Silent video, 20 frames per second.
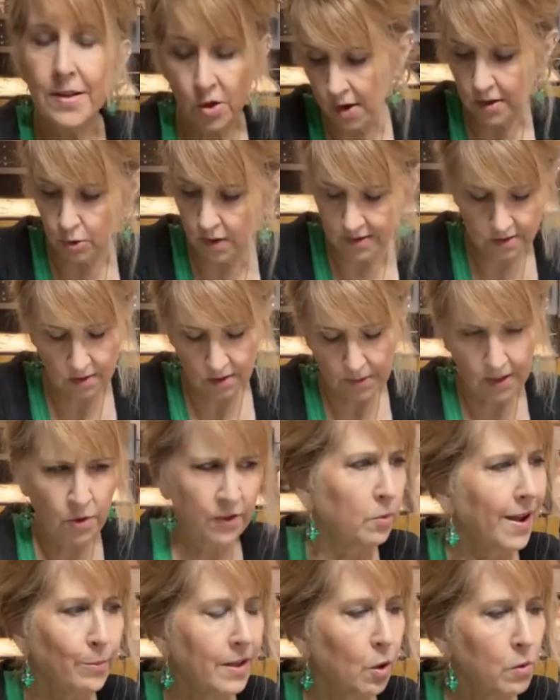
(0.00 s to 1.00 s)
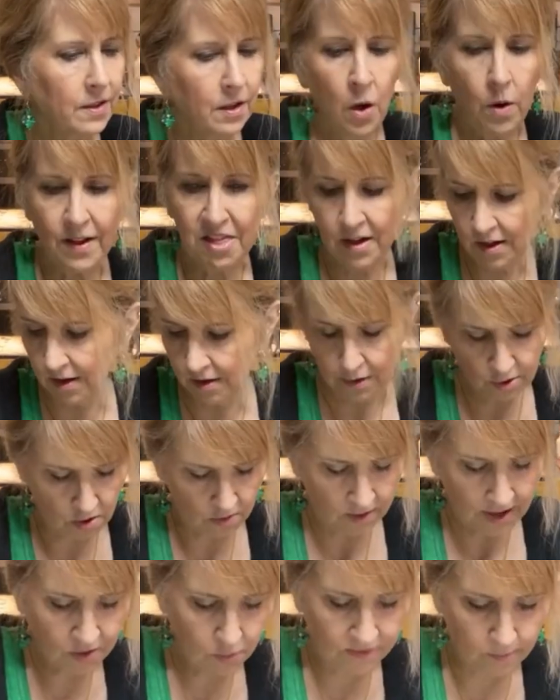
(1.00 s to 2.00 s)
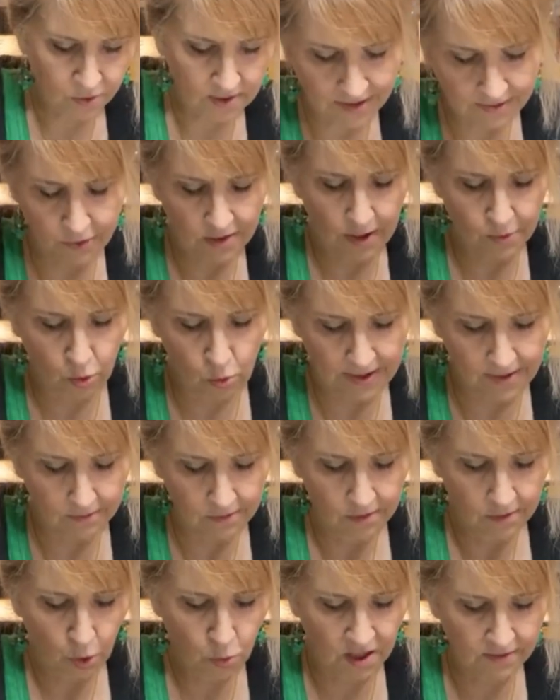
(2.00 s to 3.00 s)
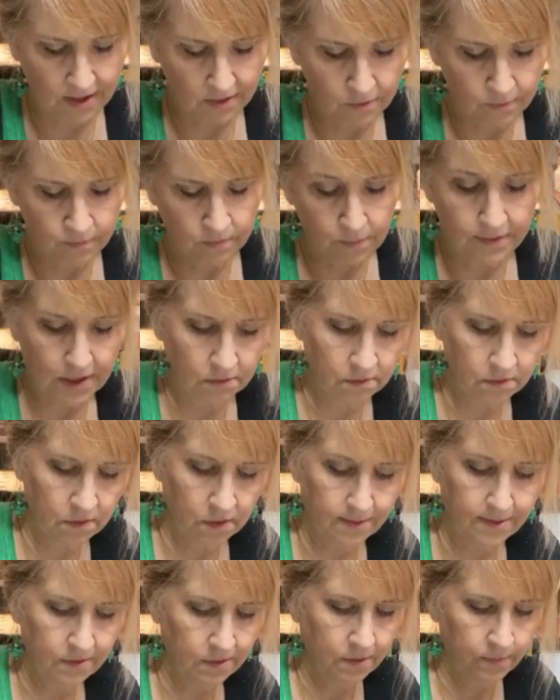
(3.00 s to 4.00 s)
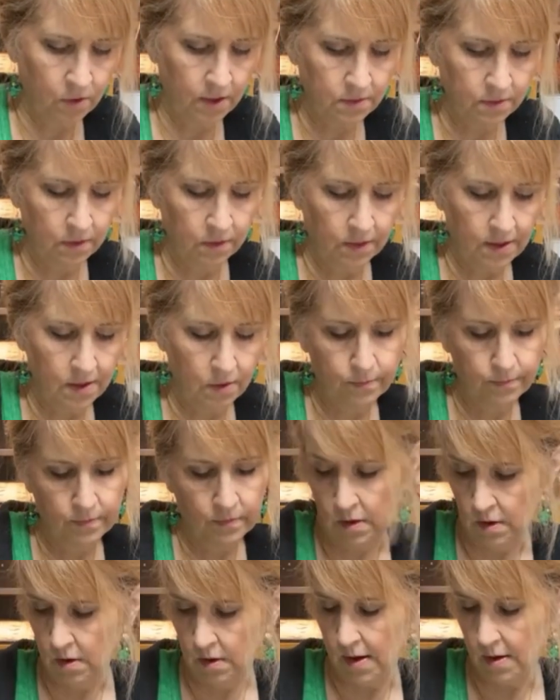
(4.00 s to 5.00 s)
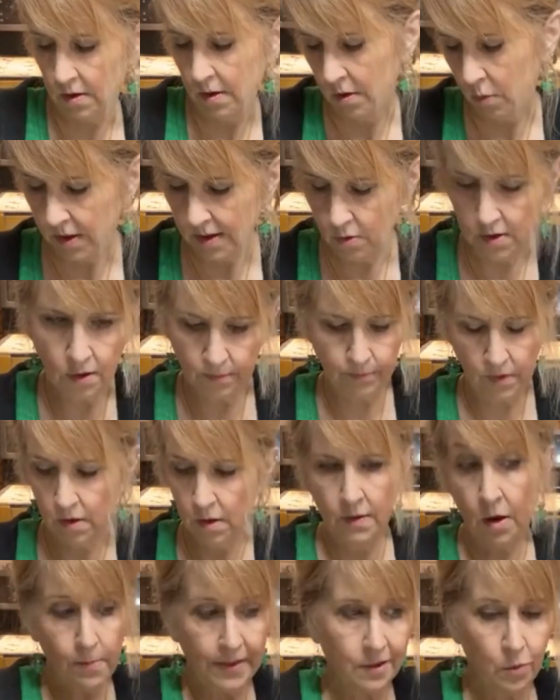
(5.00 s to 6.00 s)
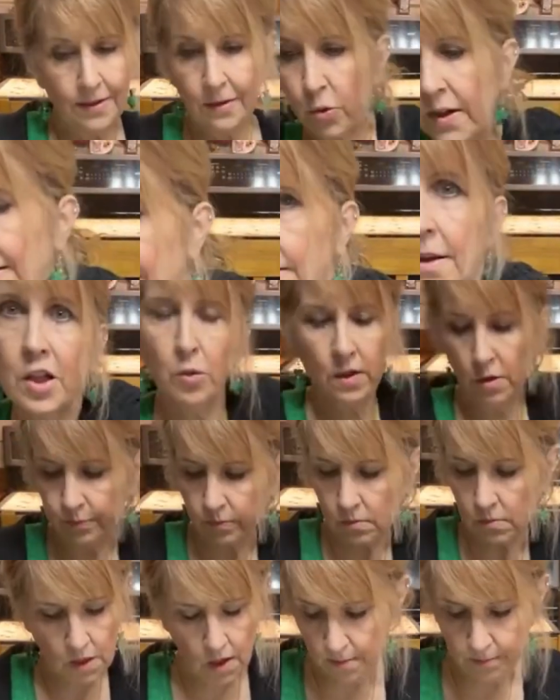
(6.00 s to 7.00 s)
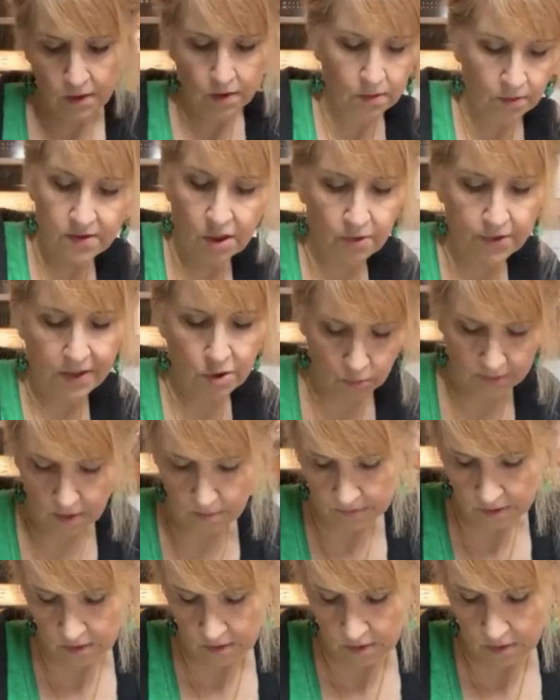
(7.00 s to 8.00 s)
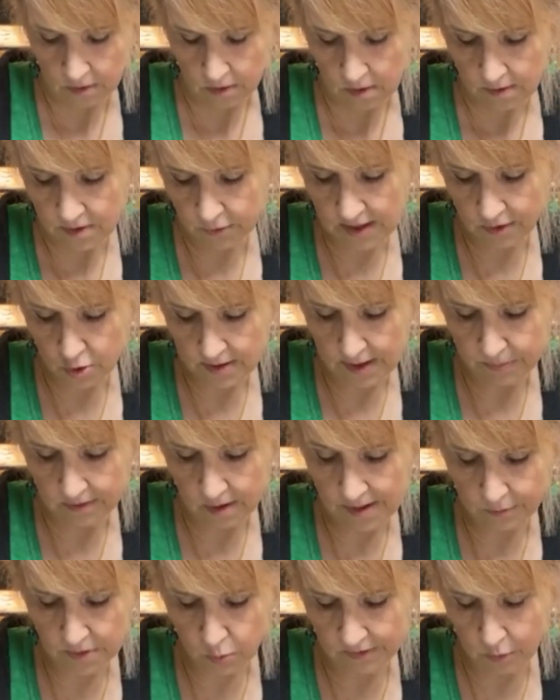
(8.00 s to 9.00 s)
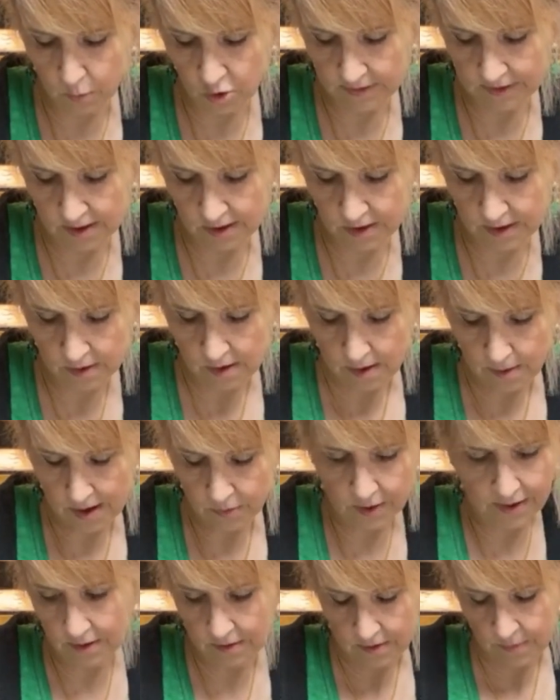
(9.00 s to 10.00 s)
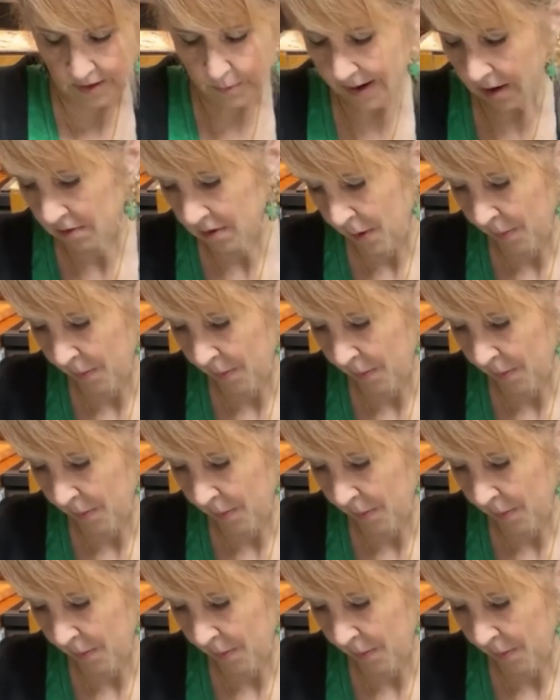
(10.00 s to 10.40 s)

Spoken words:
A little round button in the center kind of holds it together and hides where the little 4 points meet if you don't get them perfectly, or there's a little bit of